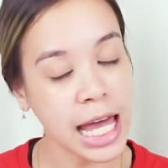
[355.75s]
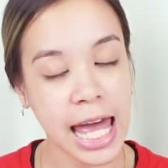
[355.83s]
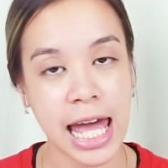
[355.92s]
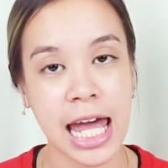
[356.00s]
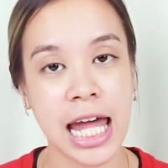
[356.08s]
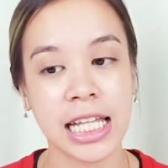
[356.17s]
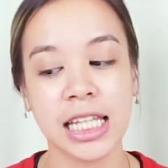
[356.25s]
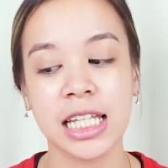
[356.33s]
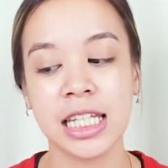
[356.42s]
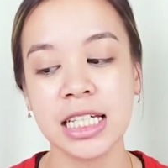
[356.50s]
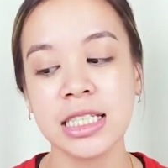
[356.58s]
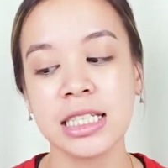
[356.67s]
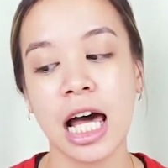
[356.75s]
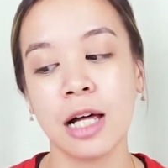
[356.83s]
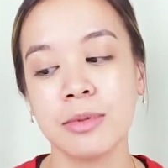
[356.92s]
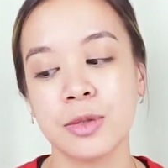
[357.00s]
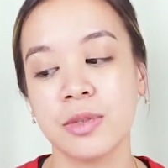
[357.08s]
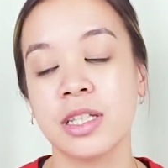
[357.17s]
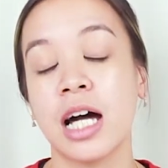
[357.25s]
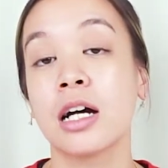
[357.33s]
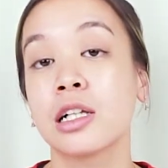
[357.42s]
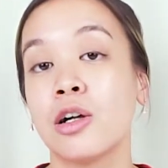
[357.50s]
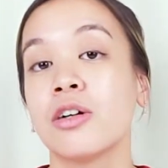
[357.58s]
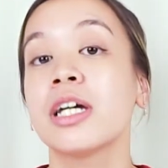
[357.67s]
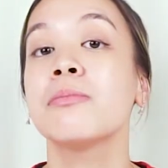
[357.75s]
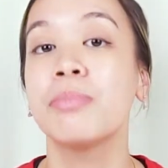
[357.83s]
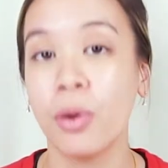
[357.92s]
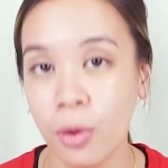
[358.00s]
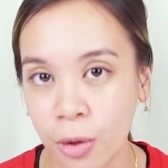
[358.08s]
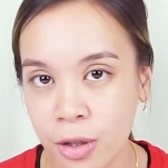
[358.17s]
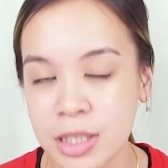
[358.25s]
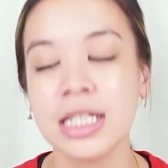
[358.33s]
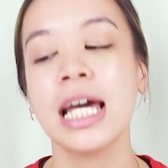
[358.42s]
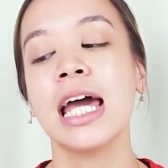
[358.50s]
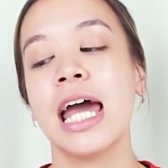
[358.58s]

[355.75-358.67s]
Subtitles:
and this helps with unclogging pores,